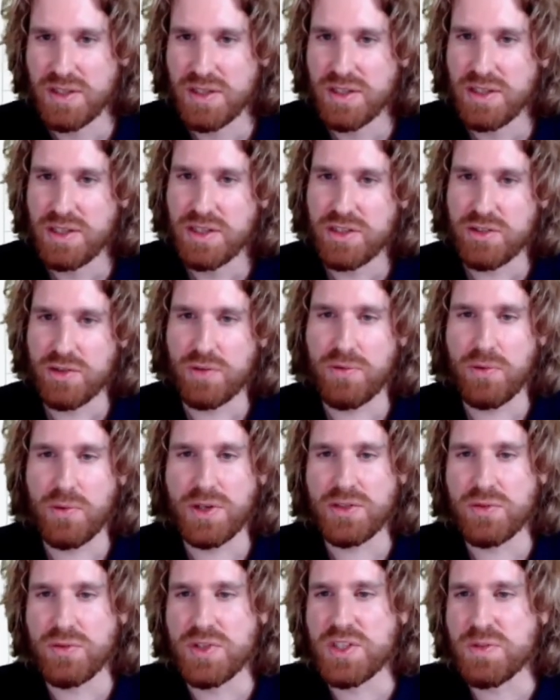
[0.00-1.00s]
So if you want
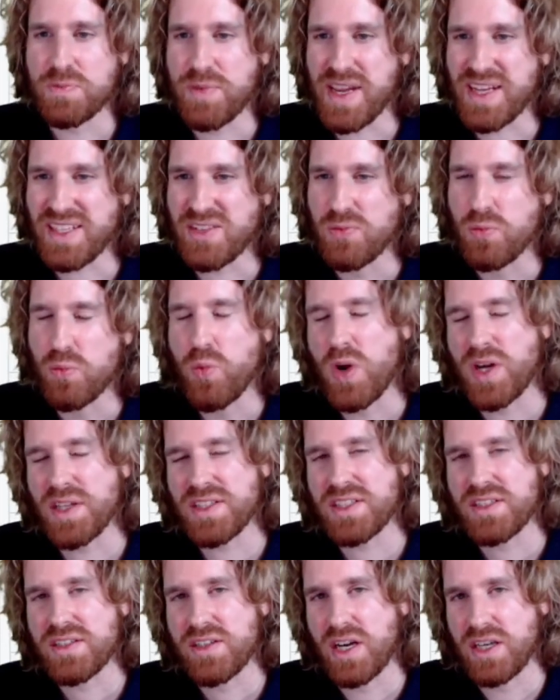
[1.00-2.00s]
to inspect
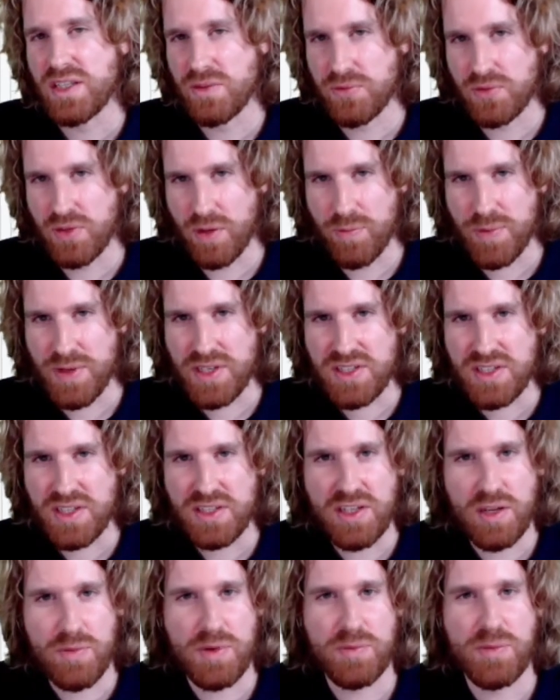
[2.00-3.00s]
what kind of topics a
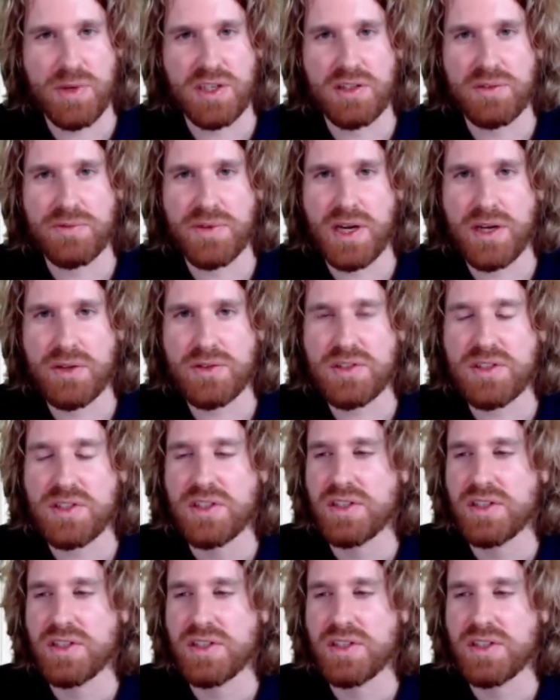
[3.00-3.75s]
topic model found,